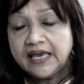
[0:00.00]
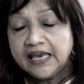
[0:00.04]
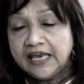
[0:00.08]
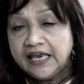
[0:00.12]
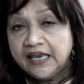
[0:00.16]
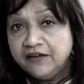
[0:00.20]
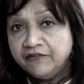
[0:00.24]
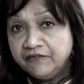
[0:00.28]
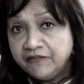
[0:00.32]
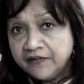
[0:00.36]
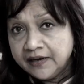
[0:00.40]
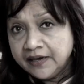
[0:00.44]

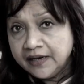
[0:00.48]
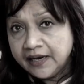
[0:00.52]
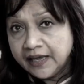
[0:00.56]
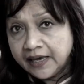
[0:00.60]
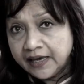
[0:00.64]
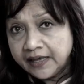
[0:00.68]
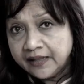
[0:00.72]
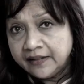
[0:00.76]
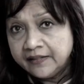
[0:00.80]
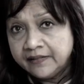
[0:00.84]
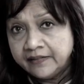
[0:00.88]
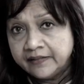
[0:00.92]
Even
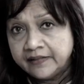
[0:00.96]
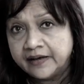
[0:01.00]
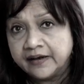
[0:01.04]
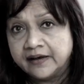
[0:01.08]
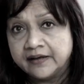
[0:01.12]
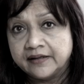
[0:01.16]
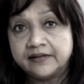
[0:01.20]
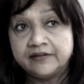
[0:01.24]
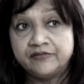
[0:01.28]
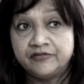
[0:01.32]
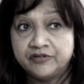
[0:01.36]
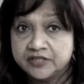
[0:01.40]
in
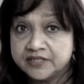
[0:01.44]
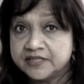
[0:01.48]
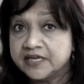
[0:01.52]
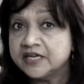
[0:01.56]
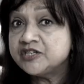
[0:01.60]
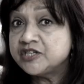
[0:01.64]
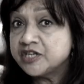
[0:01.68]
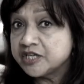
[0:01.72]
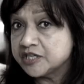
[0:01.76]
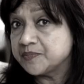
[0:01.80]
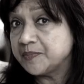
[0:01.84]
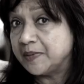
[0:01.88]
the
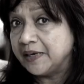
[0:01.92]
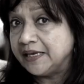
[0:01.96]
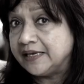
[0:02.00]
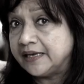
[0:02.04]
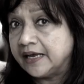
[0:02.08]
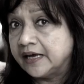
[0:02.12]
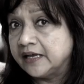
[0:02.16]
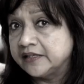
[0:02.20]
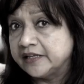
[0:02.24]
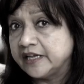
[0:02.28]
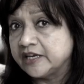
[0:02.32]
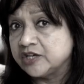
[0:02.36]
research has been
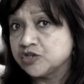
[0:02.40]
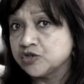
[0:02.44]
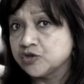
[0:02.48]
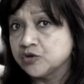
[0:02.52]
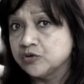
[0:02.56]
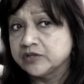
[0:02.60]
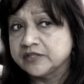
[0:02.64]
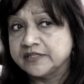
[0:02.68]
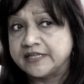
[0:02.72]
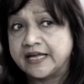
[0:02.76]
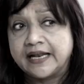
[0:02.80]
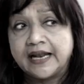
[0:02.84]
done that
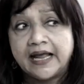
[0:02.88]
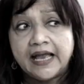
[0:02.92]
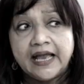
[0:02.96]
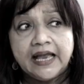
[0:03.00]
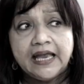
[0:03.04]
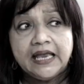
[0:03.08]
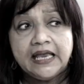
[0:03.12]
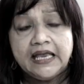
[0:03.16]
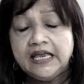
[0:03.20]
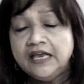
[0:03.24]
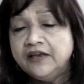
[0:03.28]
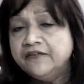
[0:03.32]
shows that
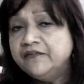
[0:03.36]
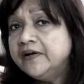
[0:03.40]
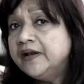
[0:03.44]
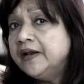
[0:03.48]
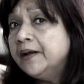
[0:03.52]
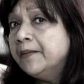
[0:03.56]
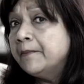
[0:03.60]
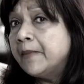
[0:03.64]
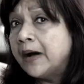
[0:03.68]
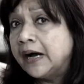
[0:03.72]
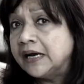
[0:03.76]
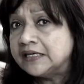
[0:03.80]
even
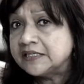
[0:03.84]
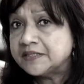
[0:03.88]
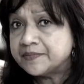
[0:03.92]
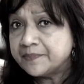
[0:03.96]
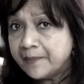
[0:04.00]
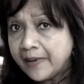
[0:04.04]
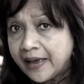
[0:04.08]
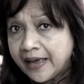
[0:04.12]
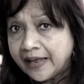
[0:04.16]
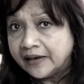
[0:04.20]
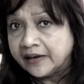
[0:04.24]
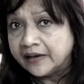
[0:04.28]
amongst
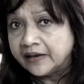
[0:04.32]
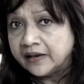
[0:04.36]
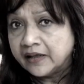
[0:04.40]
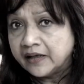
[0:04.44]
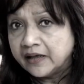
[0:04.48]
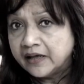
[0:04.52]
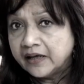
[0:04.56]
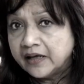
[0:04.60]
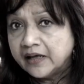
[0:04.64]
men,